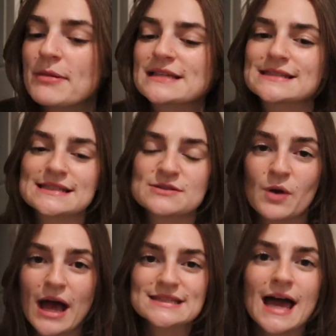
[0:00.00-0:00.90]
because Liz and
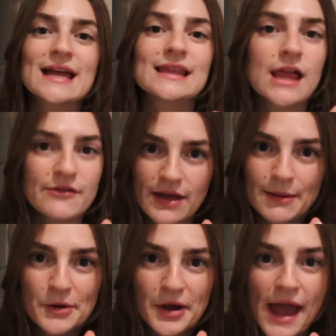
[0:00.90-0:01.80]
Wes, I love
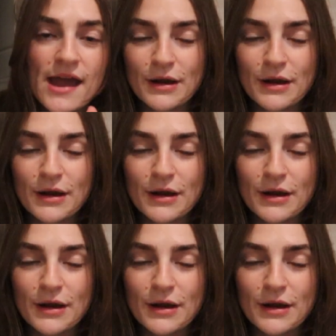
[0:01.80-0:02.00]
them, okay?